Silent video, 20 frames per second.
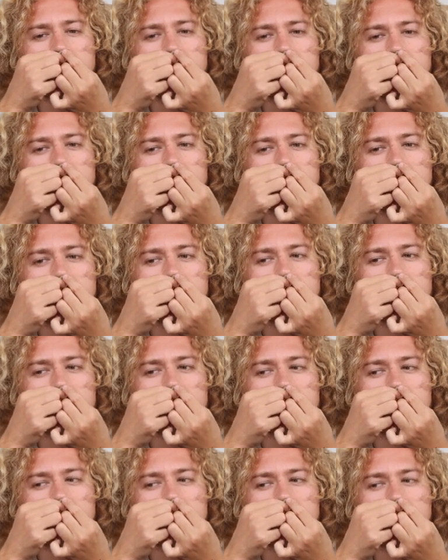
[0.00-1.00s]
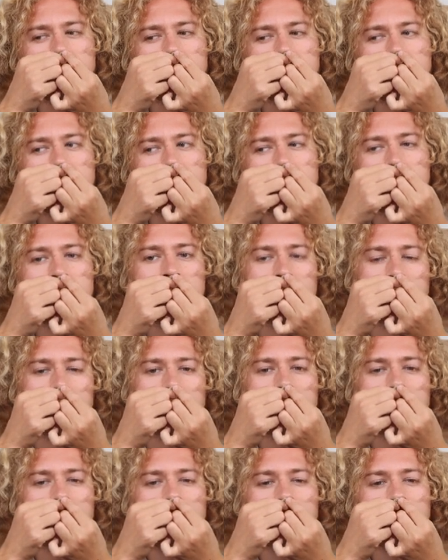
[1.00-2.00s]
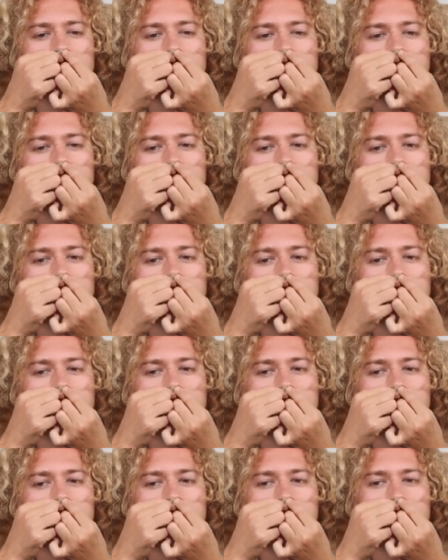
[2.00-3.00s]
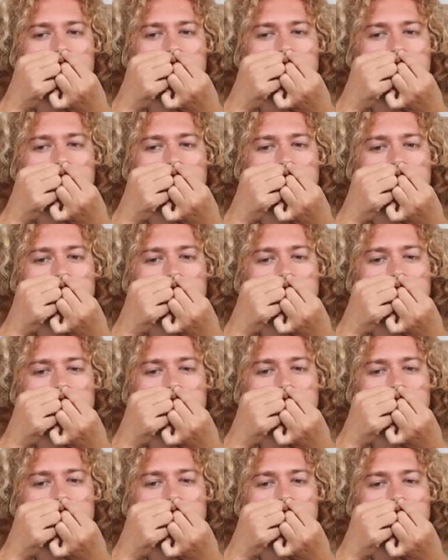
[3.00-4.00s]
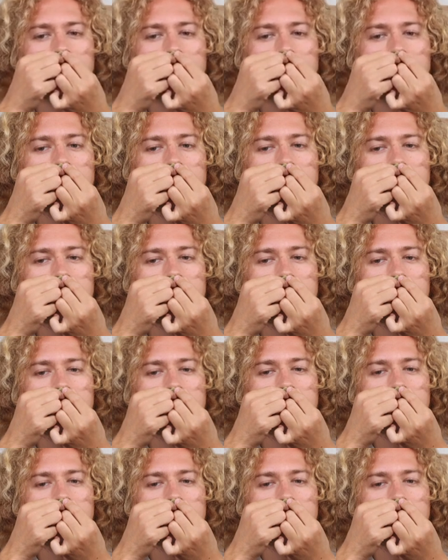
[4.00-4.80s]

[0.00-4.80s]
(no one is talking)